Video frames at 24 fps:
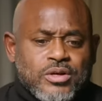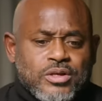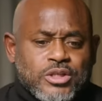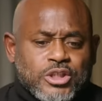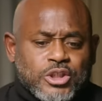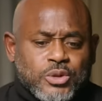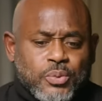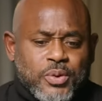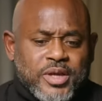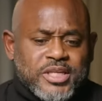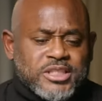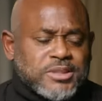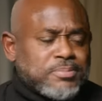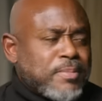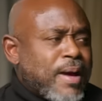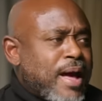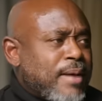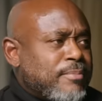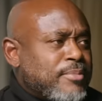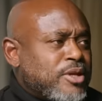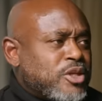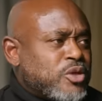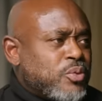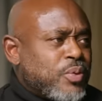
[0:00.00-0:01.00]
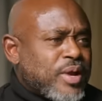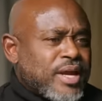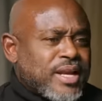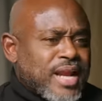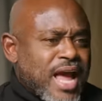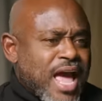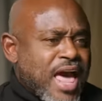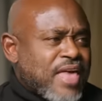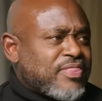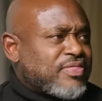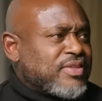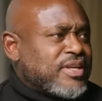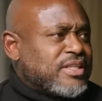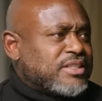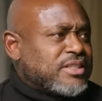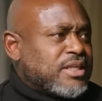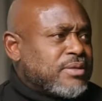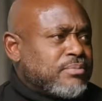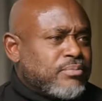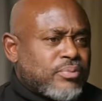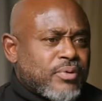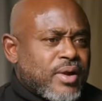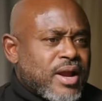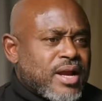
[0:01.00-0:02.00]
sweet spot between athletes
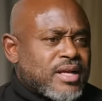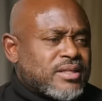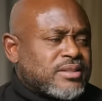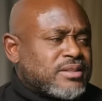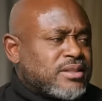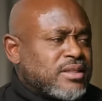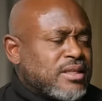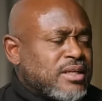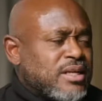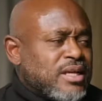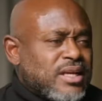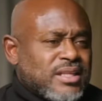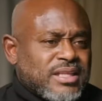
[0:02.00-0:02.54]
and brands.